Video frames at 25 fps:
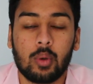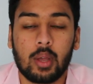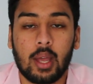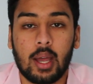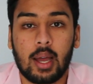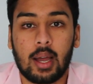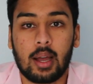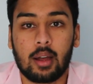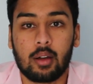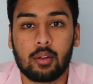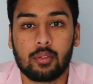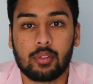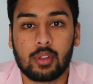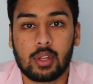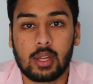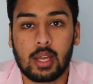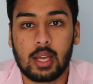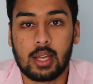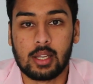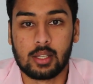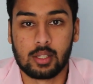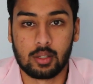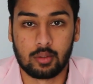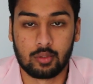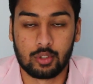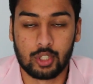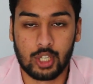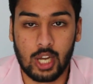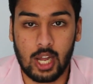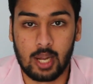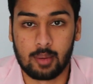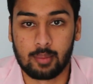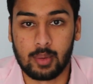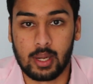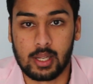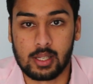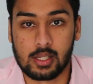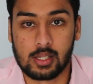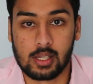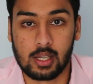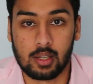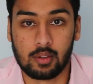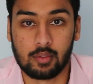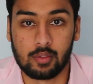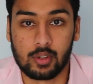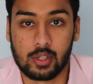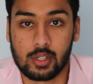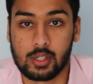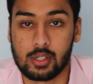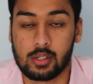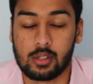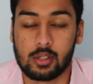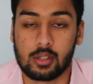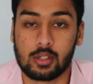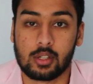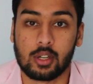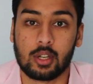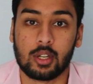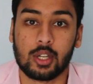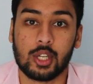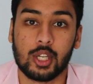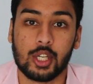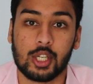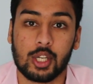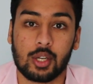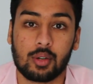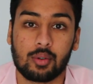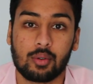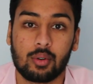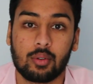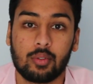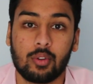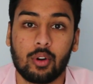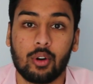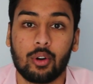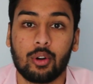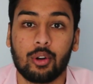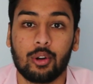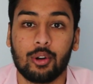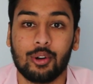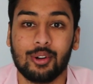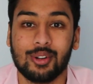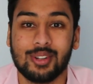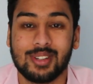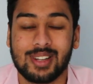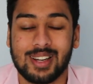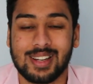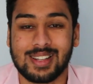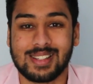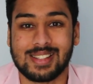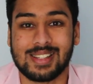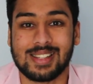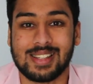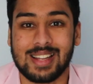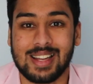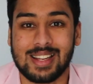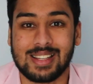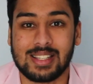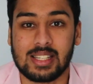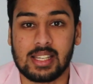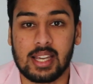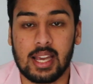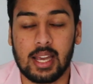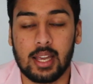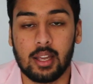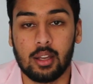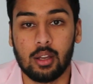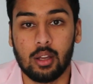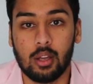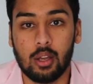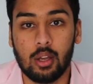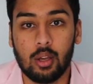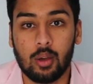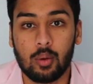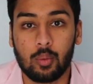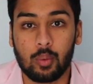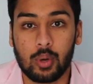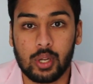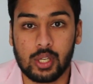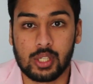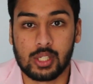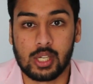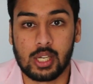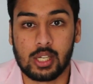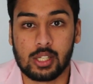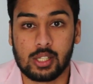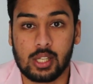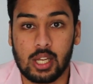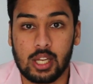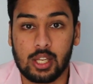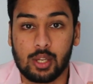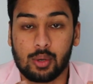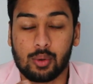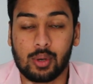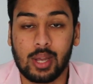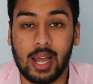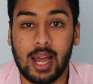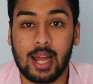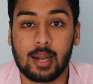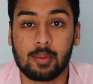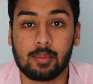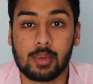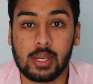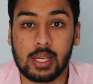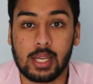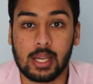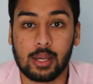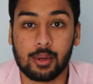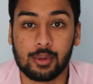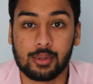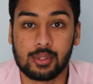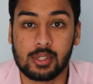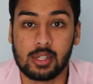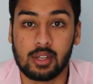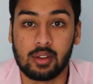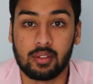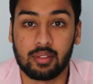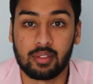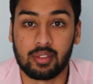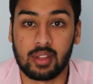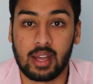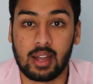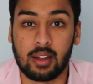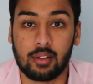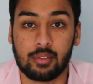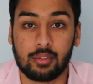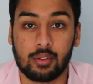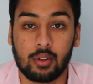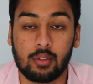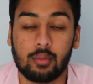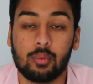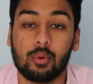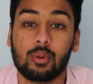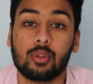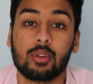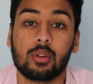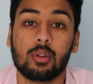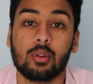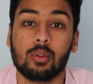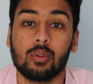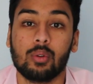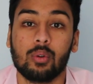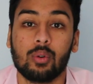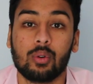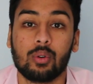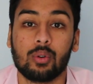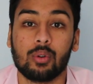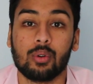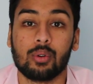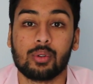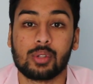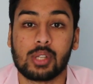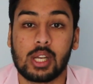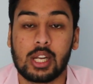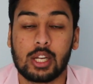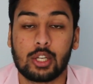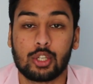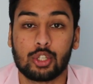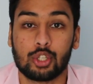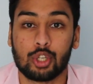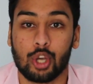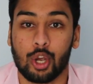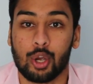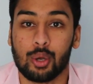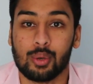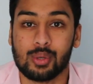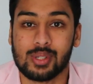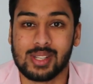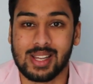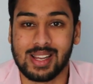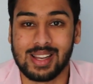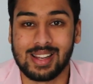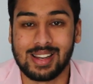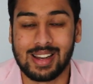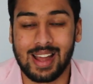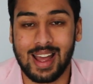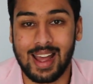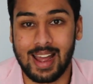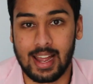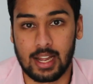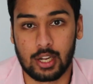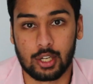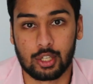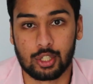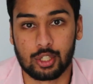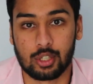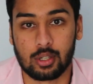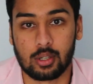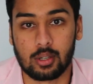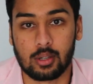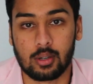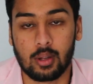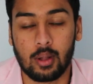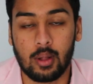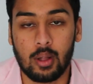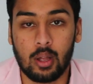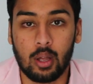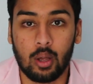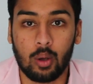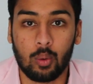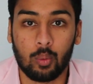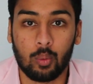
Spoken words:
We have the case of Chan Man-sin versus Attorney General of Hong Kong, 1988, which says that you can be guilty of theft of what the law calls a chose-in action.